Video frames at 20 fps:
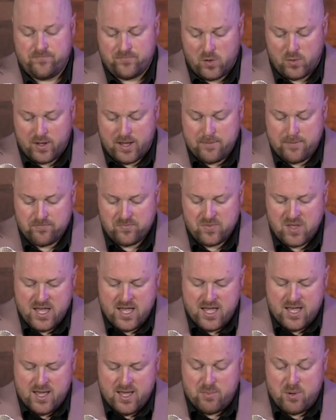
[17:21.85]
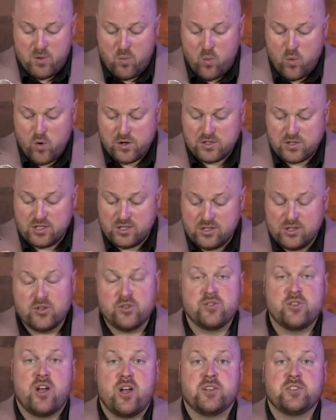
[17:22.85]
Okay. But work to
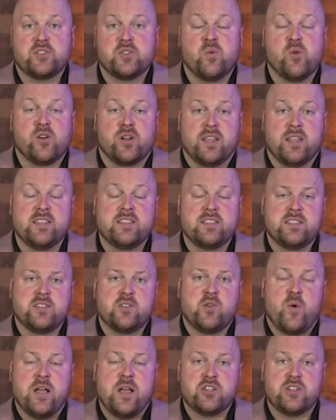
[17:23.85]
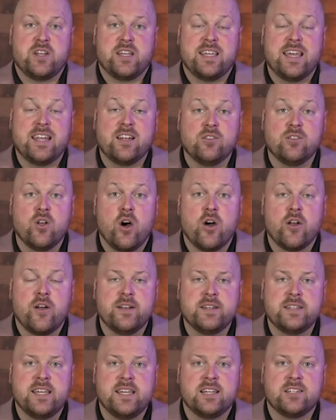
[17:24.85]
learn, not to work. And this is a question I get a lot
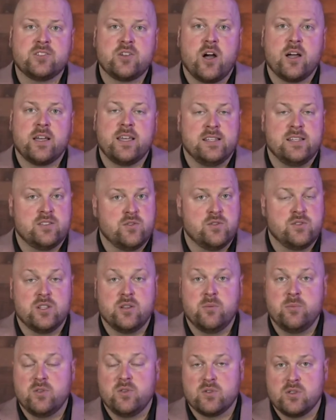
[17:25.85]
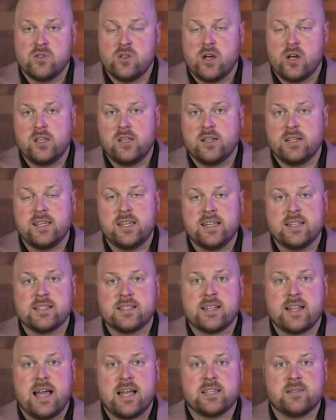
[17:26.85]
on TikTok is there's a lot of young kids
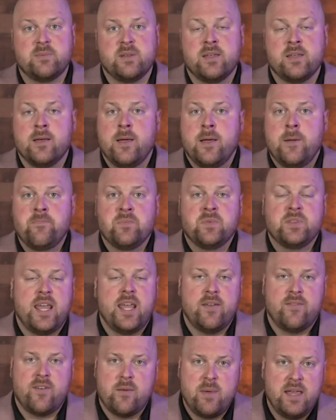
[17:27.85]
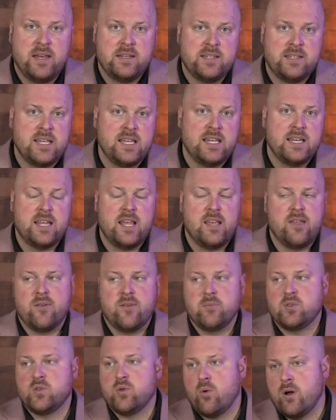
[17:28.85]
that ask me, Dave, I'm 18, Dave,
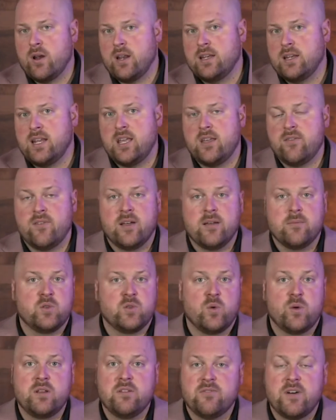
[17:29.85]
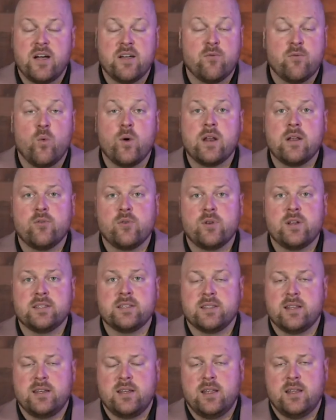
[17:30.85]
I'm 20, Dave, I'm 25, whatever it is.
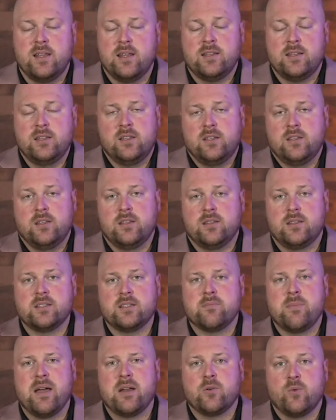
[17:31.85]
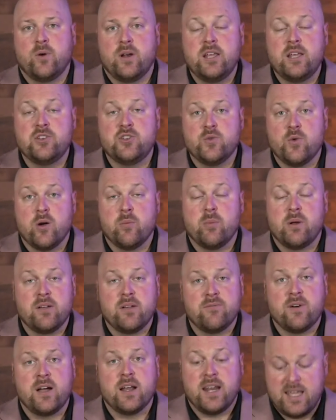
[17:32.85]
And it doesn't matter what age you are, but I
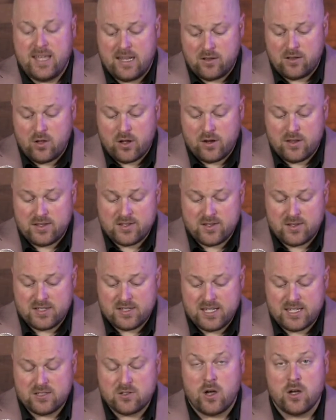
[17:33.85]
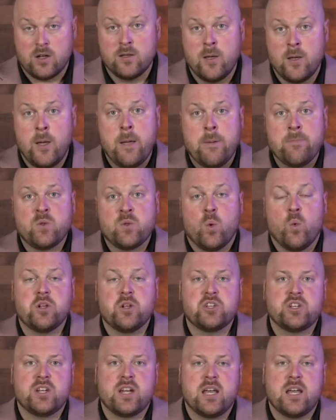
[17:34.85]
find I get a lot of this on TikTok. What
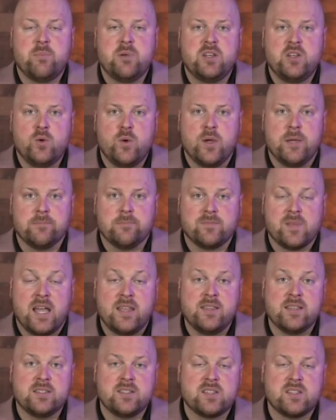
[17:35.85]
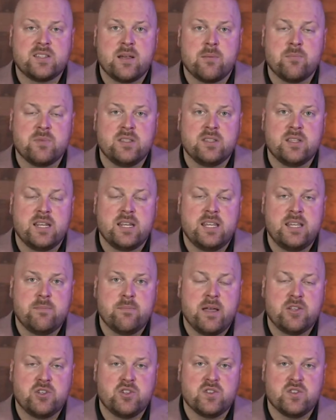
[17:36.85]
should I be doing? And this is something that he
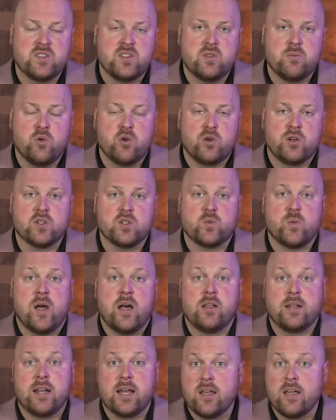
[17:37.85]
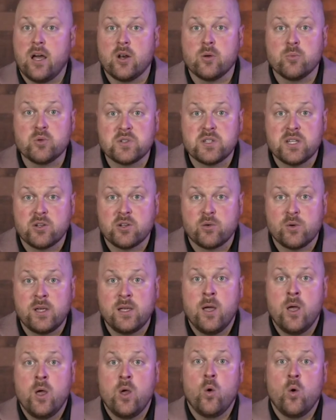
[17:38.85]
mentions in the book as well, and I 100% agree.
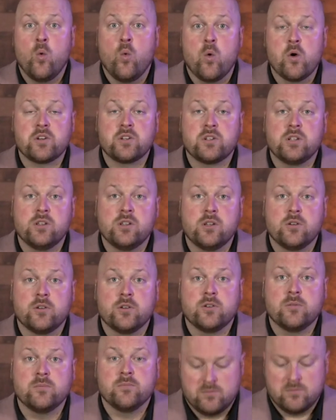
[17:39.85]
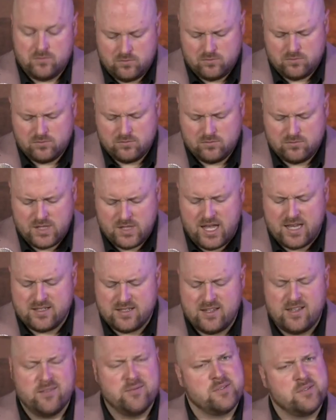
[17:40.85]
Work to learn. Yes,
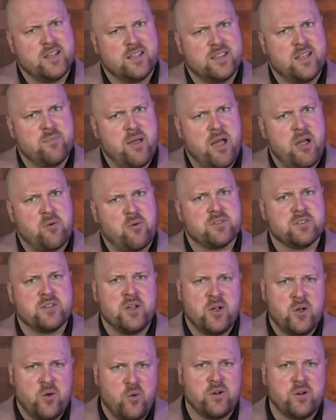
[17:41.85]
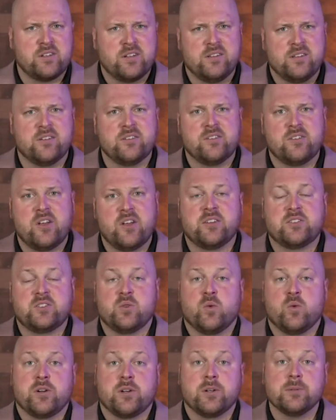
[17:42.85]
I almost got that backwards. Work to learn, not to
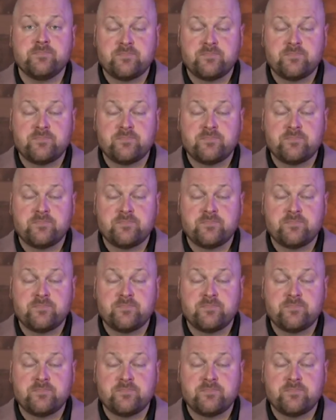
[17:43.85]
work.